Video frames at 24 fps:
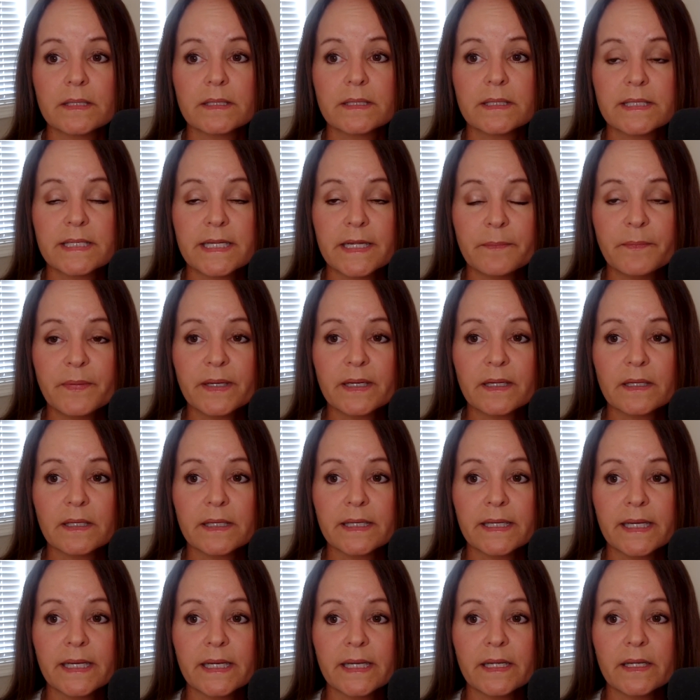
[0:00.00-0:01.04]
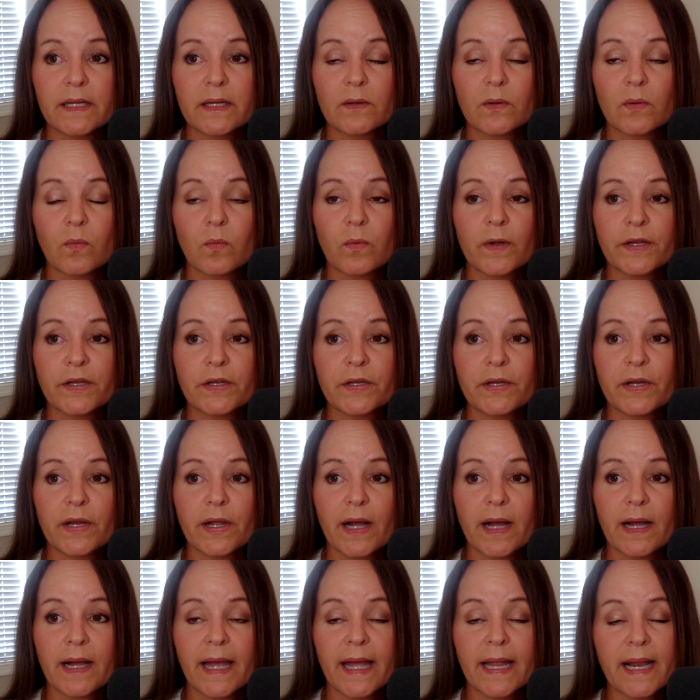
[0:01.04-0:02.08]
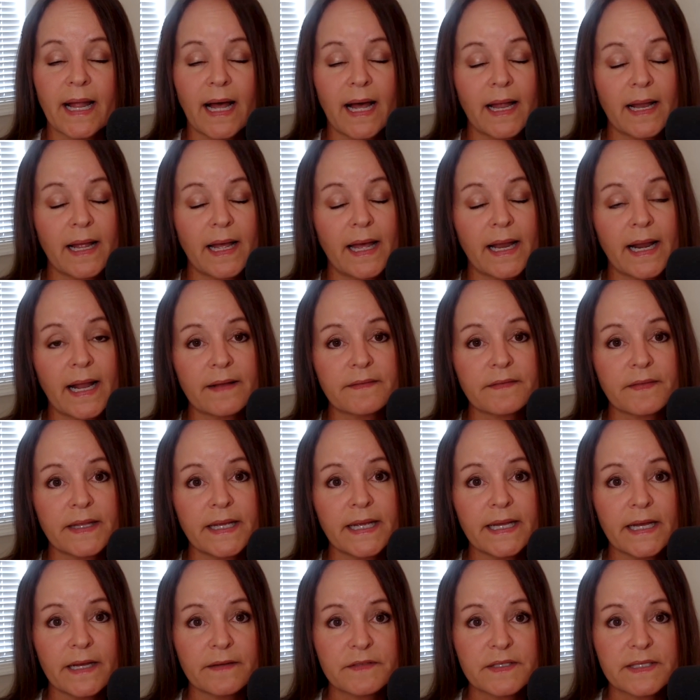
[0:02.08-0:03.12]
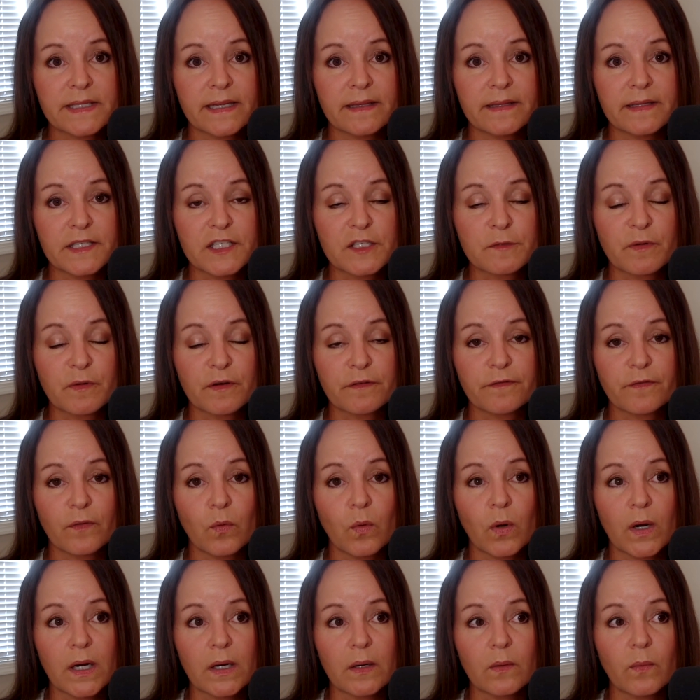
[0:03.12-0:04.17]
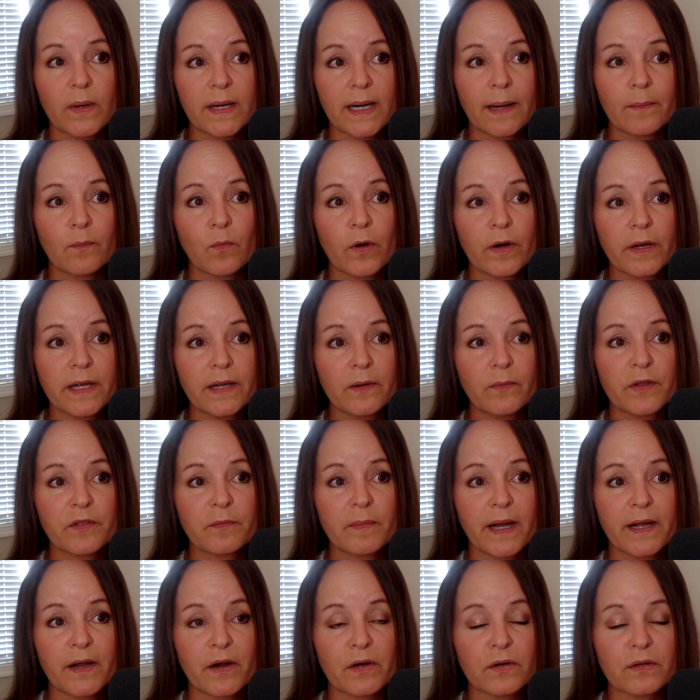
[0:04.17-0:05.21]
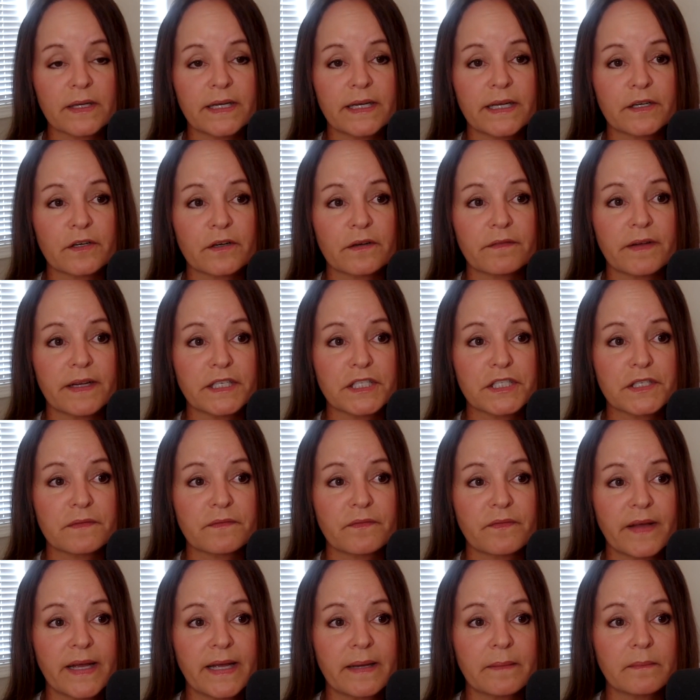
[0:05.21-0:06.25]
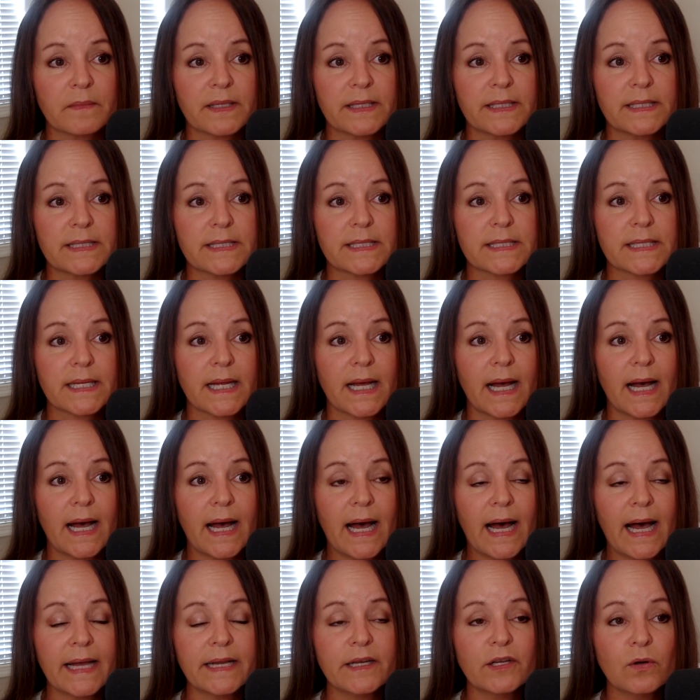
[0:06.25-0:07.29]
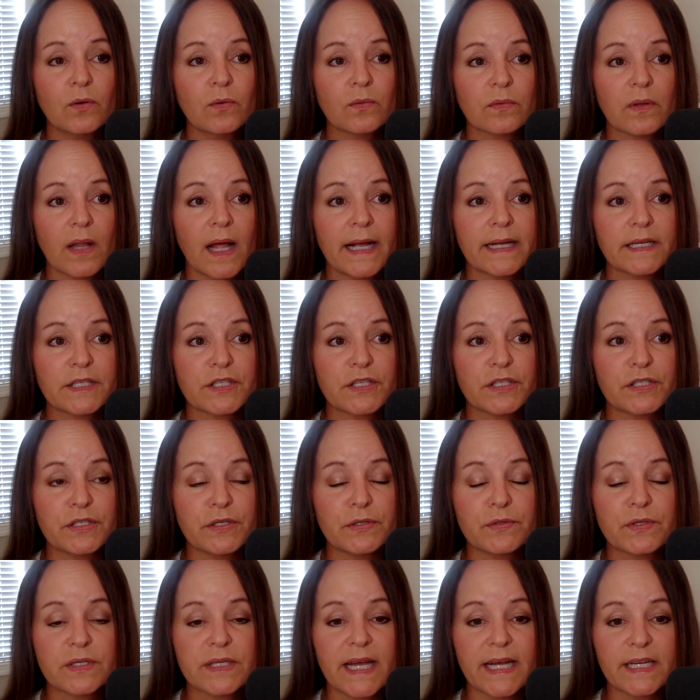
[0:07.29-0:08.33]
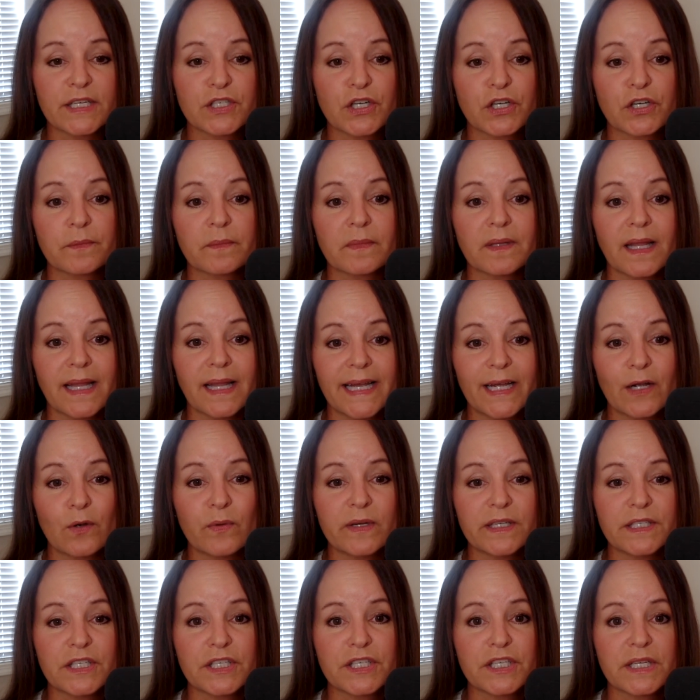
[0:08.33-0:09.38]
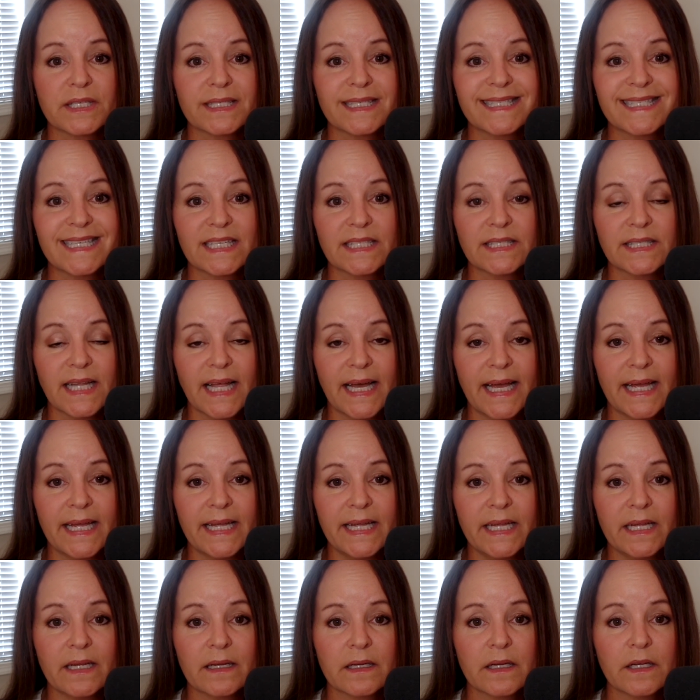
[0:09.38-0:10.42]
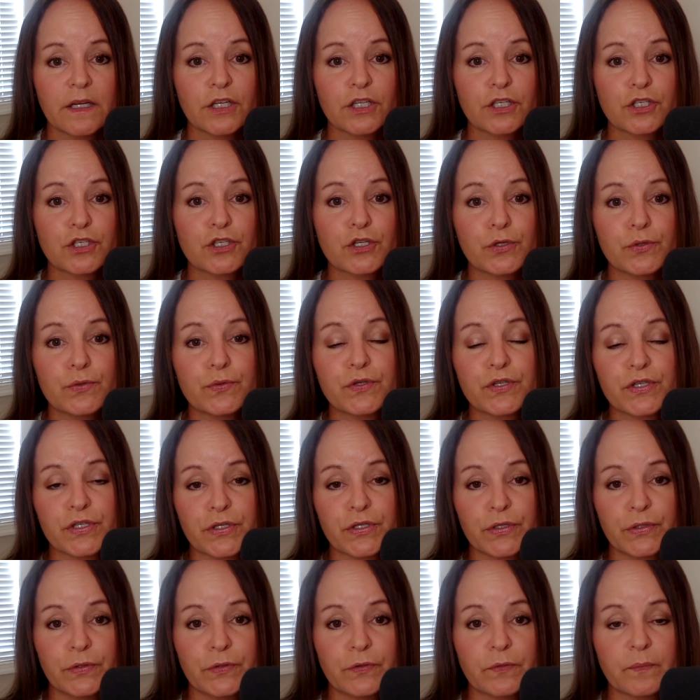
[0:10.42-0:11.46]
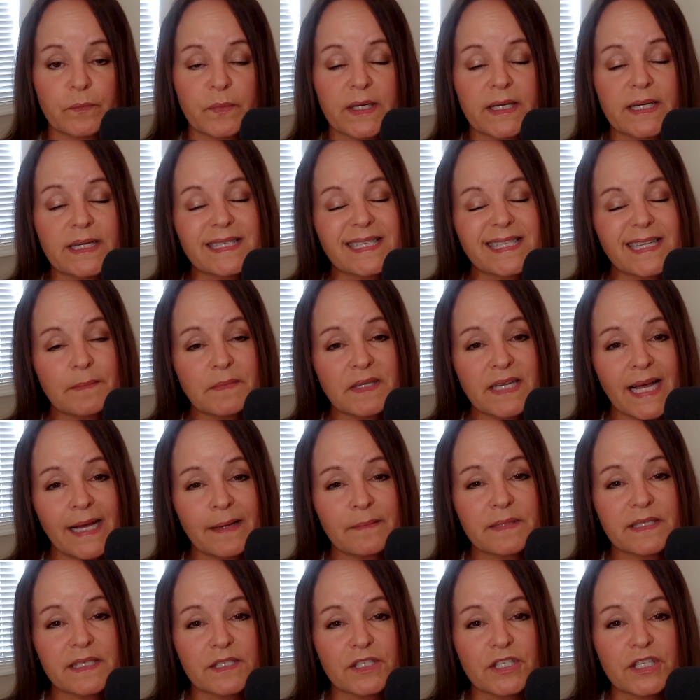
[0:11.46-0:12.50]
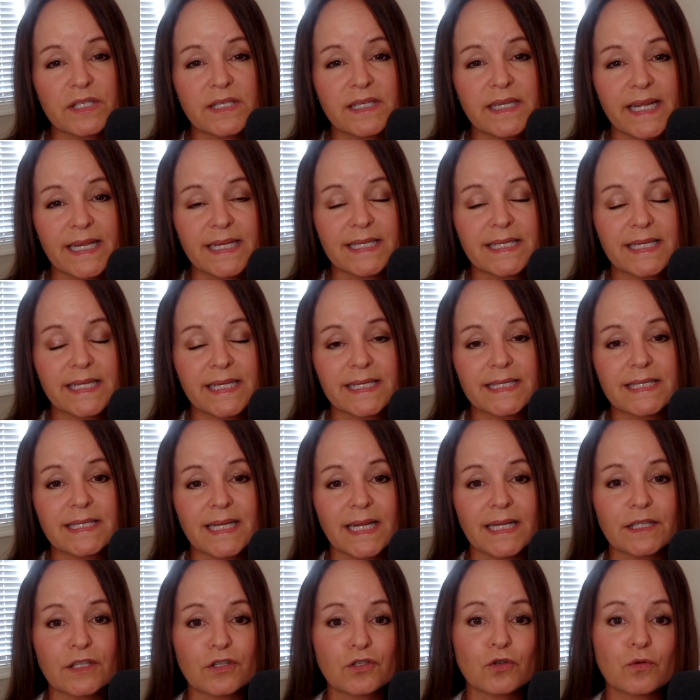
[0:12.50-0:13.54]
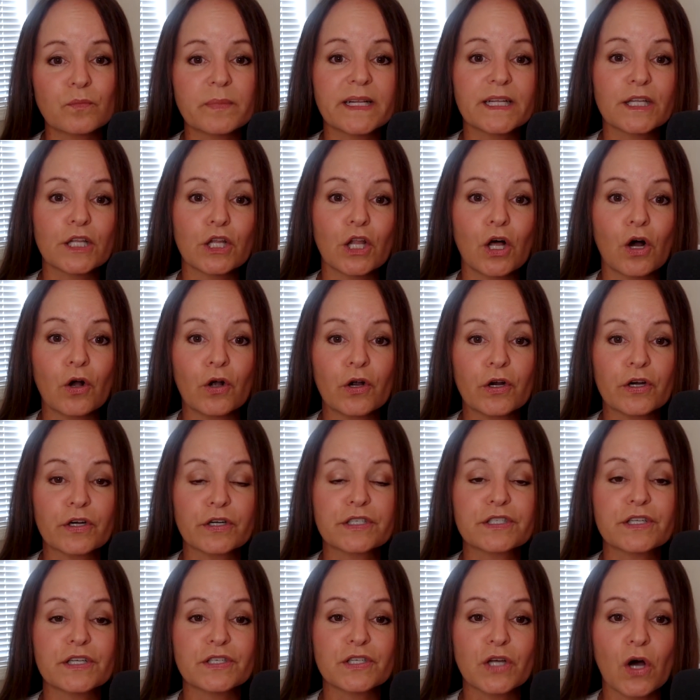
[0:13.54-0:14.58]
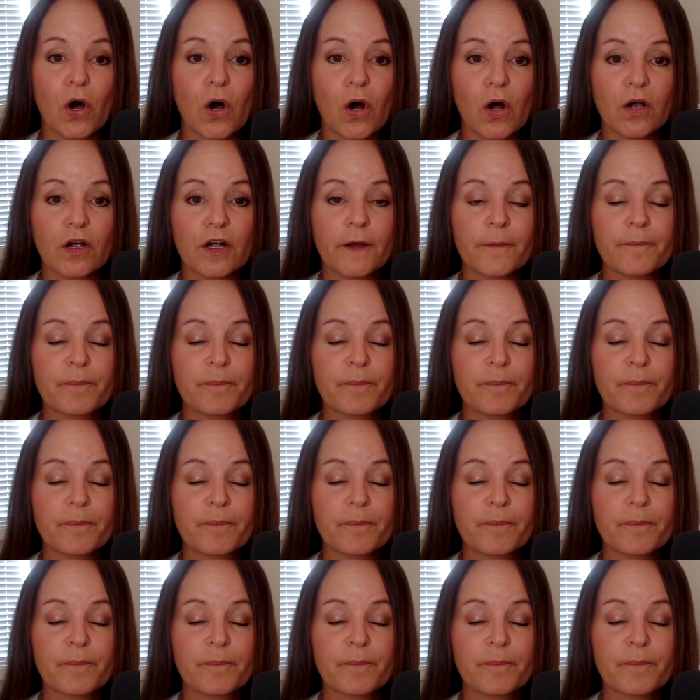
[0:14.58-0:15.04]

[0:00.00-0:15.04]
Typically, I think I've said this before, when I'm working with my early intervention families, I don't like to use that term language delay too soon because sometimes it just takes kids a little bit longer to talk.